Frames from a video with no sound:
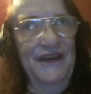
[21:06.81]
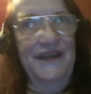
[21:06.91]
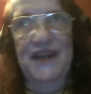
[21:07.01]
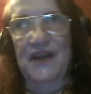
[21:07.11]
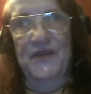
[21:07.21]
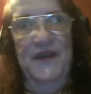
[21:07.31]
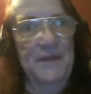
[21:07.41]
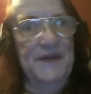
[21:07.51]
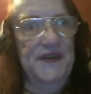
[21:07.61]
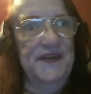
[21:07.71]
Yeah, if an
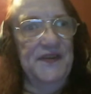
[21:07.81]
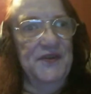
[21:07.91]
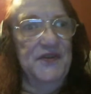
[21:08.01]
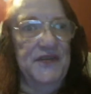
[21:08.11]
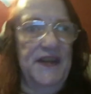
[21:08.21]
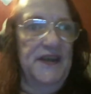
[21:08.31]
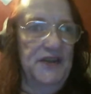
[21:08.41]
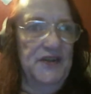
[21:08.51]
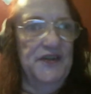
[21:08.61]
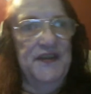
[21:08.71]
embassy is under
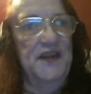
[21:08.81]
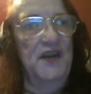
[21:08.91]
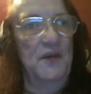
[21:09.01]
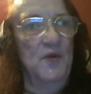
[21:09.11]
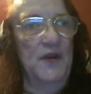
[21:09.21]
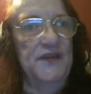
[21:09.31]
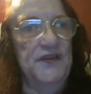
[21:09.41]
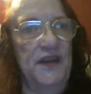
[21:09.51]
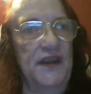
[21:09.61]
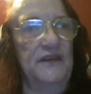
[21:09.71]
siege, you send in the
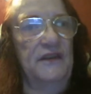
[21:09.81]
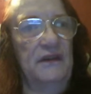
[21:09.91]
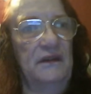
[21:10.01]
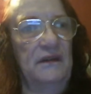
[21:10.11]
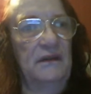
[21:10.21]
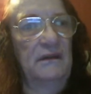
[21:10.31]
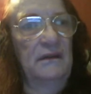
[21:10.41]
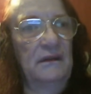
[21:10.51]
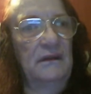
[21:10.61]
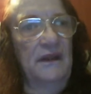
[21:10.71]
Marines to get
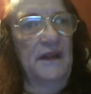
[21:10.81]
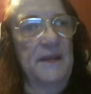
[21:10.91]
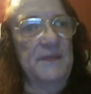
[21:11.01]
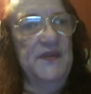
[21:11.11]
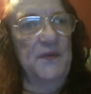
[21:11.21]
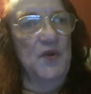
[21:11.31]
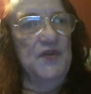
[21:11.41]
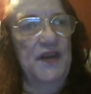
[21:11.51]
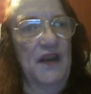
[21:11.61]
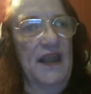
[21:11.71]
the embassy
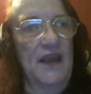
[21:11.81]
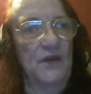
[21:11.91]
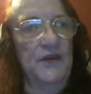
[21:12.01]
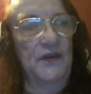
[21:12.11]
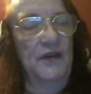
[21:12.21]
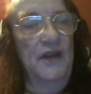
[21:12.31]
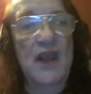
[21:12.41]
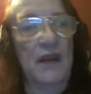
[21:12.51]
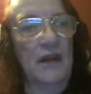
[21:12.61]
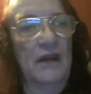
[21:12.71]
personnel out.
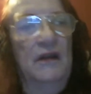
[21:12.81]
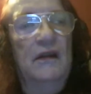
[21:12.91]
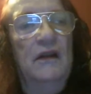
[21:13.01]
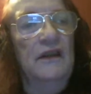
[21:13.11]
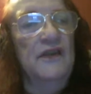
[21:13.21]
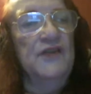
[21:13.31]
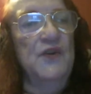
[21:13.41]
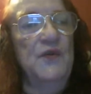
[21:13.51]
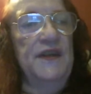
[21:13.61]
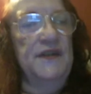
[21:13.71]
There's
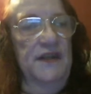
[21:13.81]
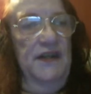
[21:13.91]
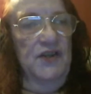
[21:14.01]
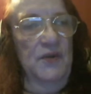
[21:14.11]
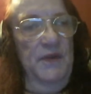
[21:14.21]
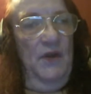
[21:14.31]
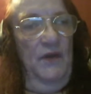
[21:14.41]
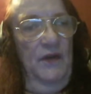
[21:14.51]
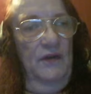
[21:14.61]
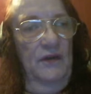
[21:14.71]
no need to nation build.